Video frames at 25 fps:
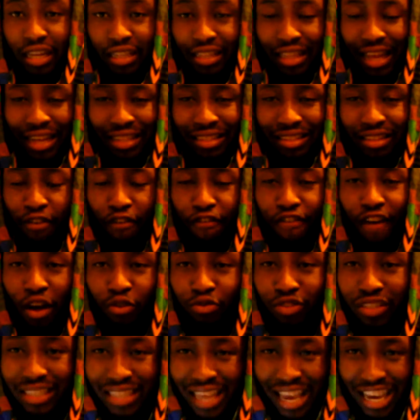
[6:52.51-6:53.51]
that the
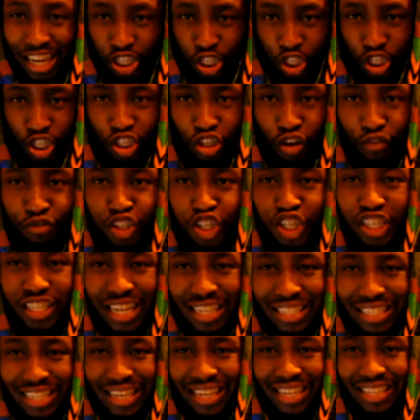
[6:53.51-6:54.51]
foundations of
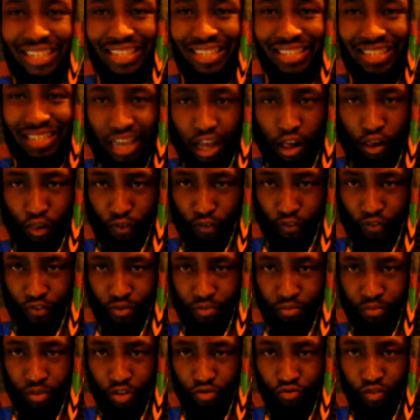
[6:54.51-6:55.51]
genetics
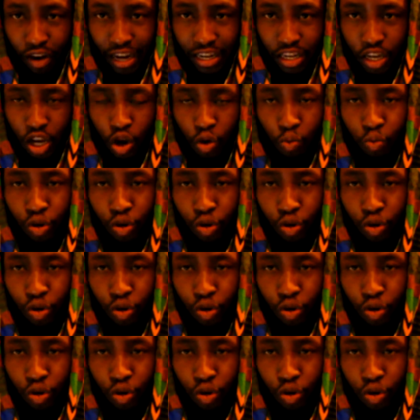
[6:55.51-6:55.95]
itself, right?